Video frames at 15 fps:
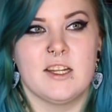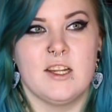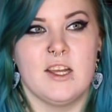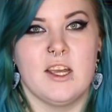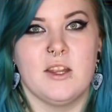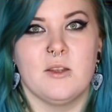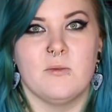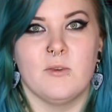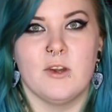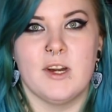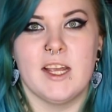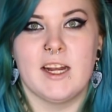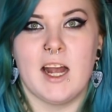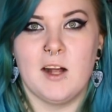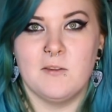to learn the
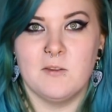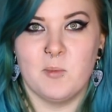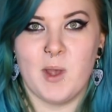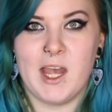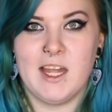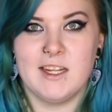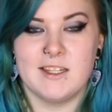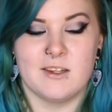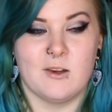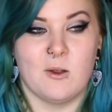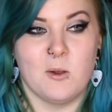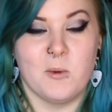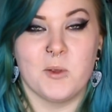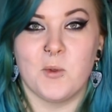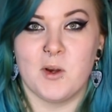runic alphabet
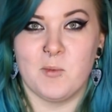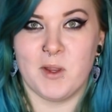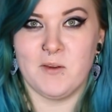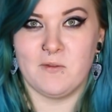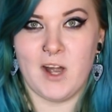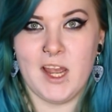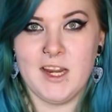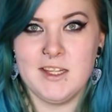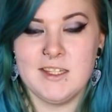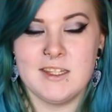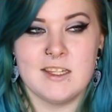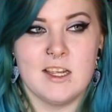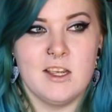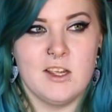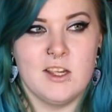along with one of my friends.